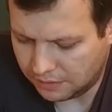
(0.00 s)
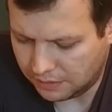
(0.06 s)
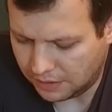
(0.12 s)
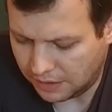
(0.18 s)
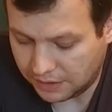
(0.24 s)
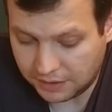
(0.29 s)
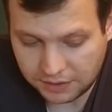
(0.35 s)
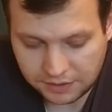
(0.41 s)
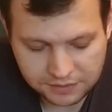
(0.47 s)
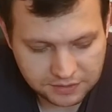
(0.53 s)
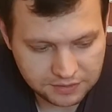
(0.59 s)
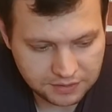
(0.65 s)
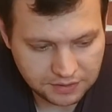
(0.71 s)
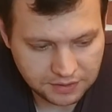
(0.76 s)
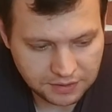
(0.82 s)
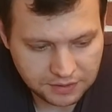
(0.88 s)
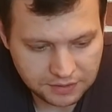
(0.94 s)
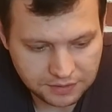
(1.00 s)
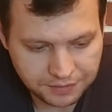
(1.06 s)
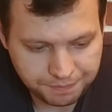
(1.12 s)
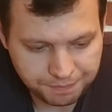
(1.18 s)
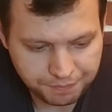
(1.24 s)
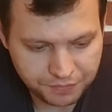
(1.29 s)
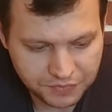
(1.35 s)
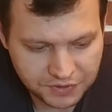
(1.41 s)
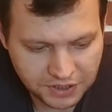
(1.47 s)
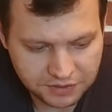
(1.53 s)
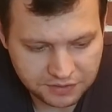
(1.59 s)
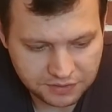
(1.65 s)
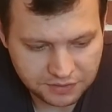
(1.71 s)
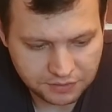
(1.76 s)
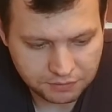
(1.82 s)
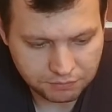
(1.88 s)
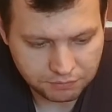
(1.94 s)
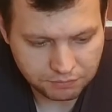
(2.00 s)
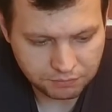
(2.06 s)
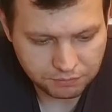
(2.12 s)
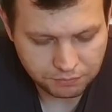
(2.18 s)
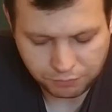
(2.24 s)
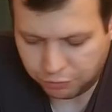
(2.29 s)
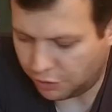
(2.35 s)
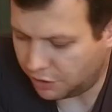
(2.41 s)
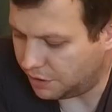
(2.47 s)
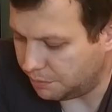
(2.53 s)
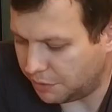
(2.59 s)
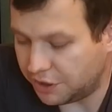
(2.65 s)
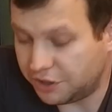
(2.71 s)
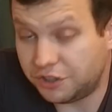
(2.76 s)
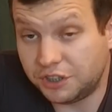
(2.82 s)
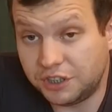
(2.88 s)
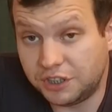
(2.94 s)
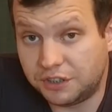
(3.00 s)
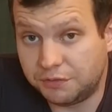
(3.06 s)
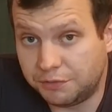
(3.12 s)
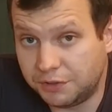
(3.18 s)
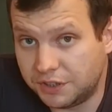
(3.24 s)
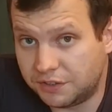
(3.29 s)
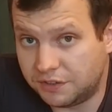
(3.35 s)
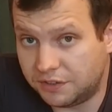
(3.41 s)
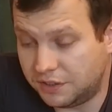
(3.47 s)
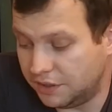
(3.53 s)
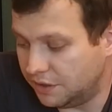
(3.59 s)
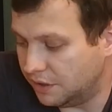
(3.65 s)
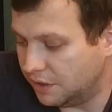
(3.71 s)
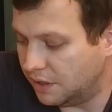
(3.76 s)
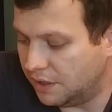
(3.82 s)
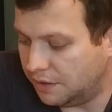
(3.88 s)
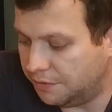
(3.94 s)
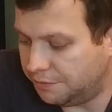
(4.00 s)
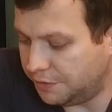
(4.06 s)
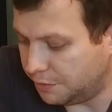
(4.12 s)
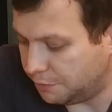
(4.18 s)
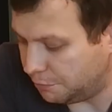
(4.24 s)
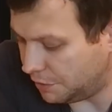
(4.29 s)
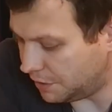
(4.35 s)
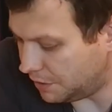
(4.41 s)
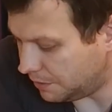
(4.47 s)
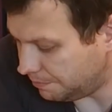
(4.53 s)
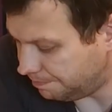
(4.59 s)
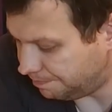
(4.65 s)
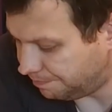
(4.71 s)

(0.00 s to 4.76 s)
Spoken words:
I guess that's pretty much it with the firmware.